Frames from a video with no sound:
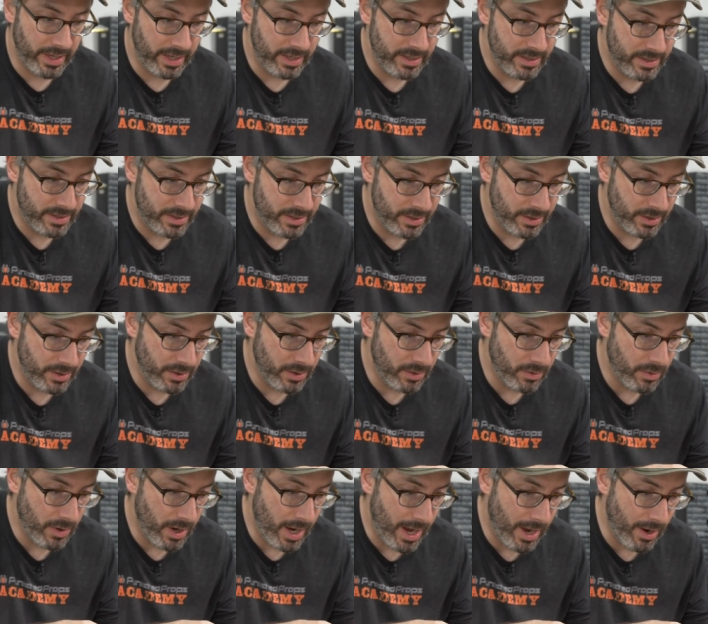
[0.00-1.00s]

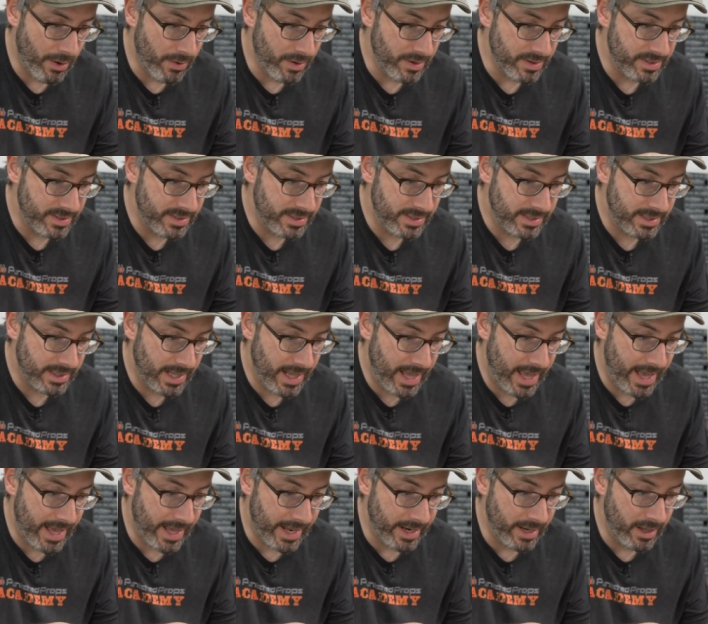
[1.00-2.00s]
into our
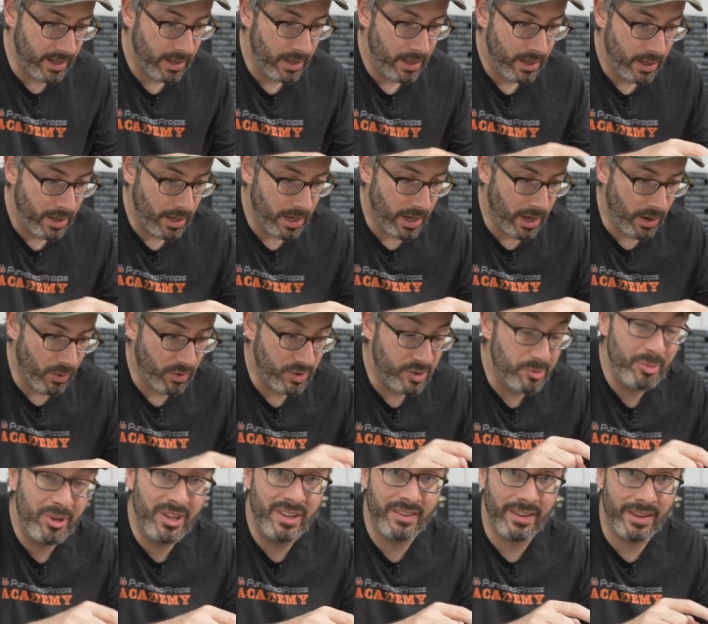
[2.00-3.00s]
sled uh,
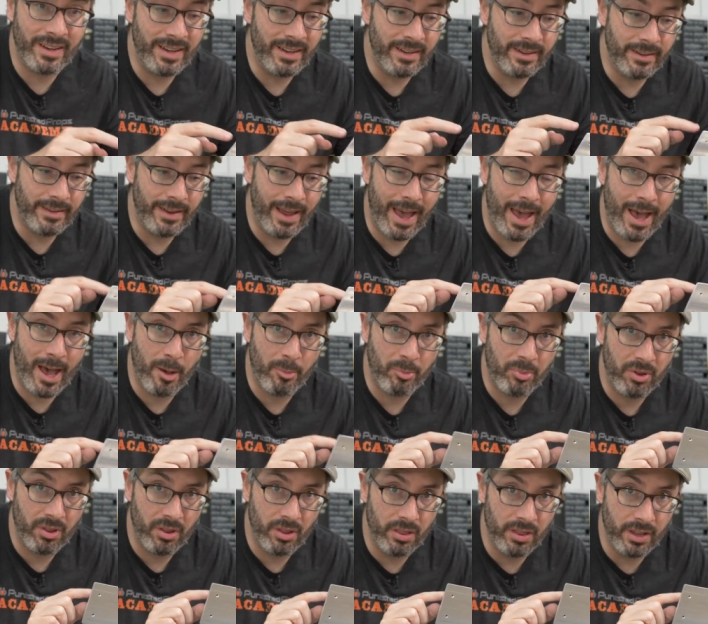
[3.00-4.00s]
which means I need to
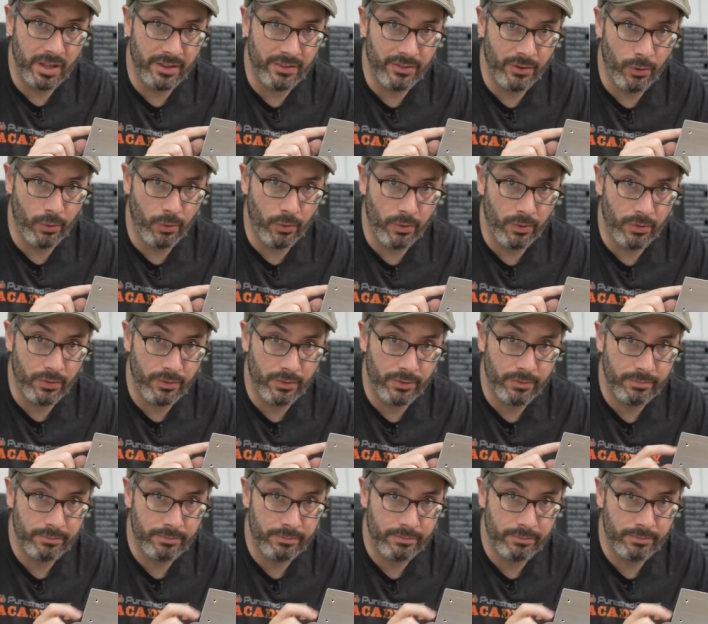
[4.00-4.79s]
tap these holes.